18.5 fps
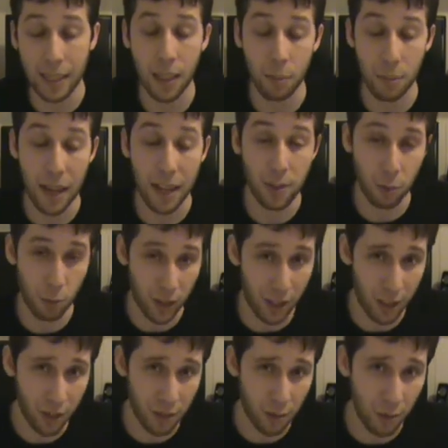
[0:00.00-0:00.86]
match
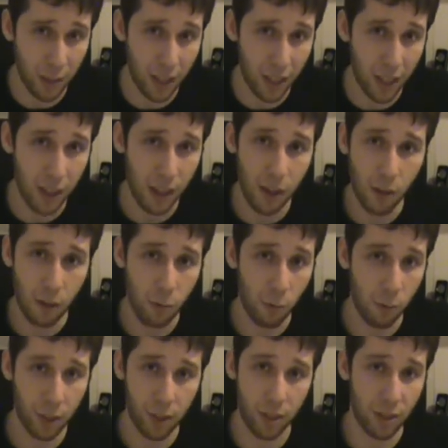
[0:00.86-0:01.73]
winning streak,
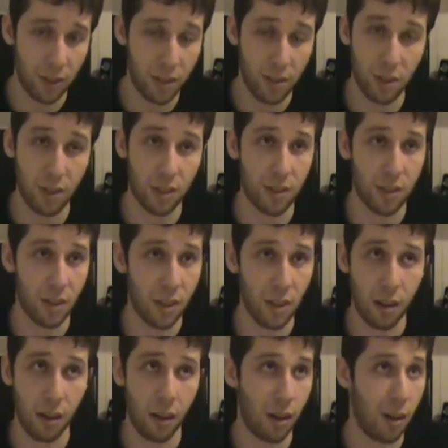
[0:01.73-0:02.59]
which is just
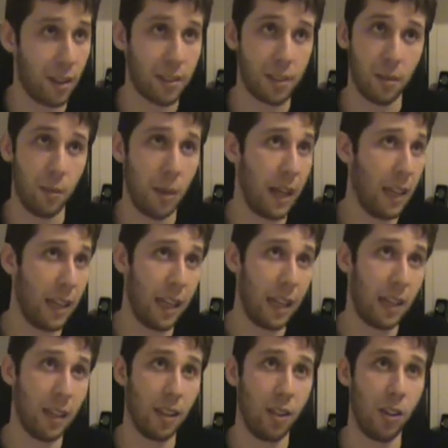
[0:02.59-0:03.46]
awesome. And
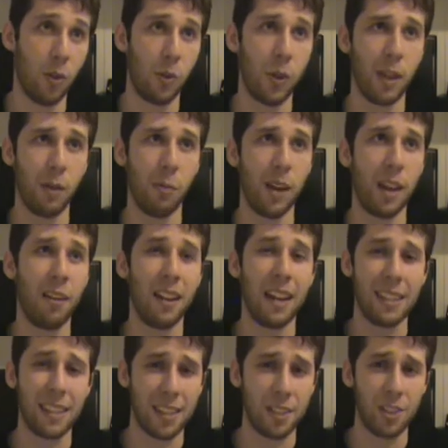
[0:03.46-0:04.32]
then, you know, he went
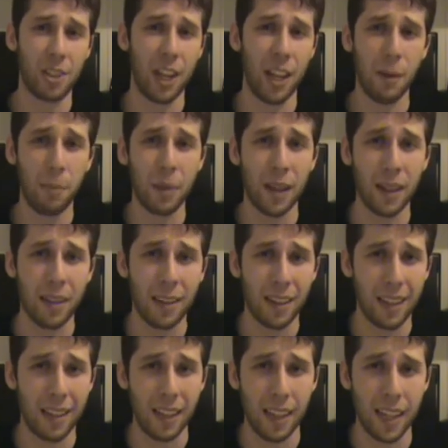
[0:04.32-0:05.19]
out as the champion,
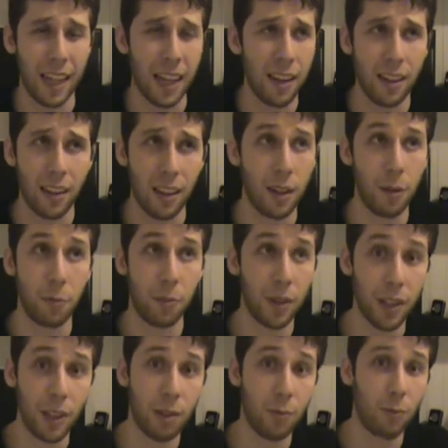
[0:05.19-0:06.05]
and he had a
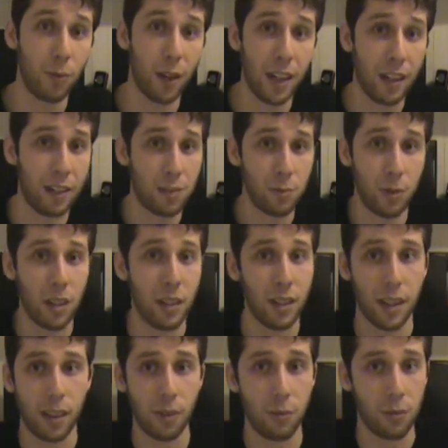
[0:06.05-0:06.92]
pretty good reign as well.
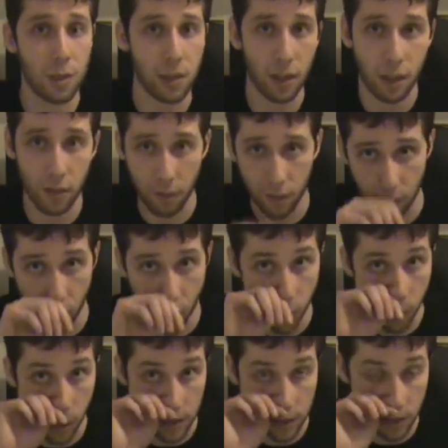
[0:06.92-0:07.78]
Like, it was like
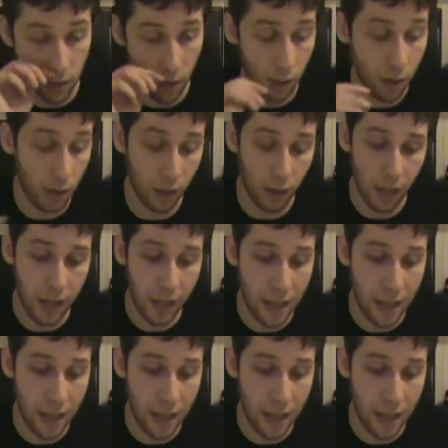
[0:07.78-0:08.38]
4 months long,